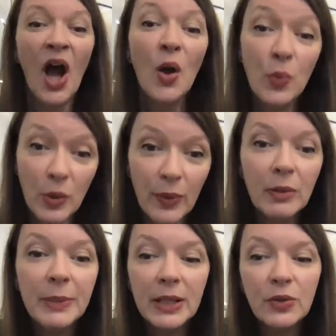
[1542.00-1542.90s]
We will
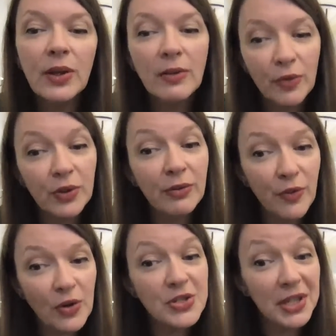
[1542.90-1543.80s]
be looking for the
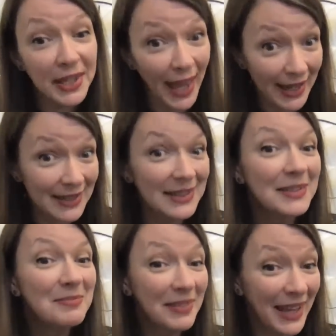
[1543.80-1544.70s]
fox again
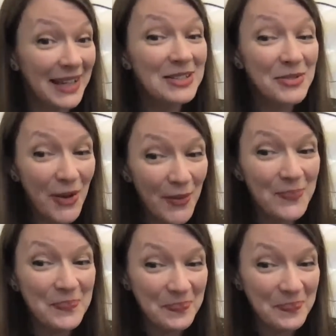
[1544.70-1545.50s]
later on.